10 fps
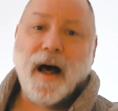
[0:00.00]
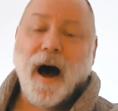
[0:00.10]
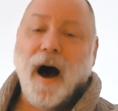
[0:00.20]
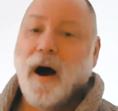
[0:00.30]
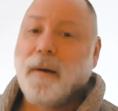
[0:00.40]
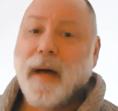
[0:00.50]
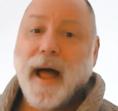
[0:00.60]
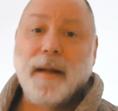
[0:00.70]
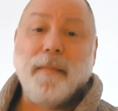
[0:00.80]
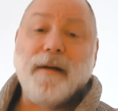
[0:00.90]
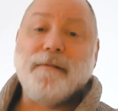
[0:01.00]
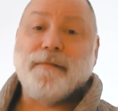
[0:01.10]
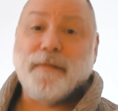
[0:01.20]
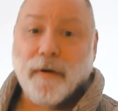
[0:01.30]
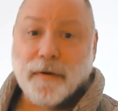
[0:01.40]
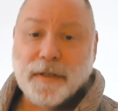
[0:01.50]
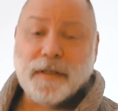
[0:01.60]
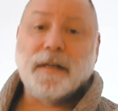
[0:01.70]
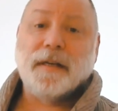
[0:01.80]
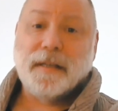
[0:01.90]
and my
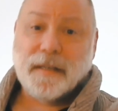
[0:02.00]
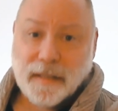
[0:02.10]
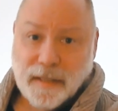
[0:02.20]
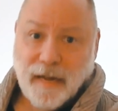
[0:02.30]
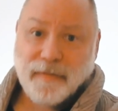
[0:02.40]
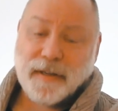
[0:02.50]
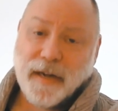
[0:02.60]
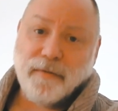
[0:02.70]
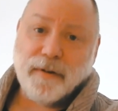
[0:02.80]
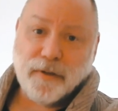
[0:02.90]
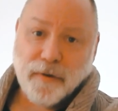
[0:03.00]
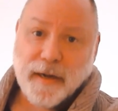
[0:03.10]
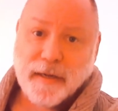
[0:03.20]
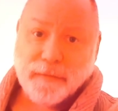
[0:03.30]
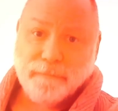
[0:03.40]
first 7-day retreat.